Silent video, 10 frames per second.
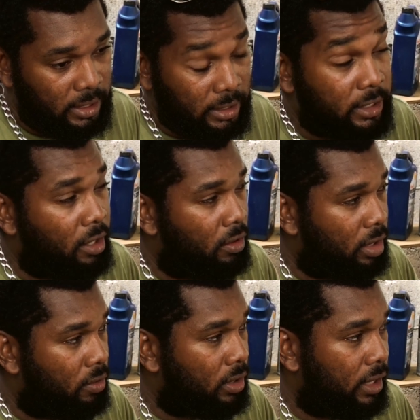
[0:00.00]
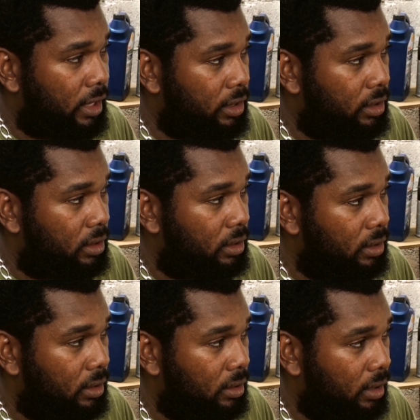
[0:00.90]
You take out the quarter inch,
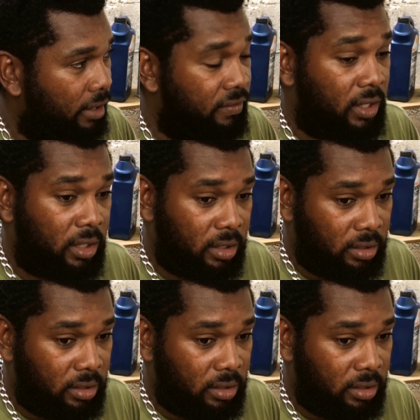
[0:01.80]
I think.